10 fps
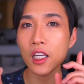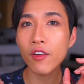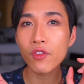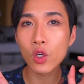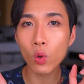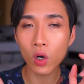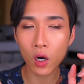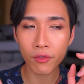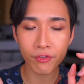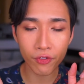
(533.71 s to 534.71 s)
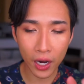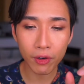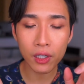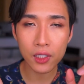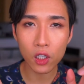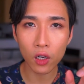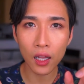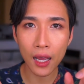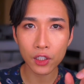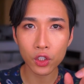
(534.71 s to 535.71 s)
If you're a fragrance
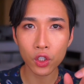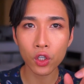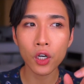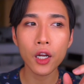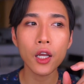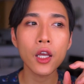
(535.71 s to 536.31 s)
collector,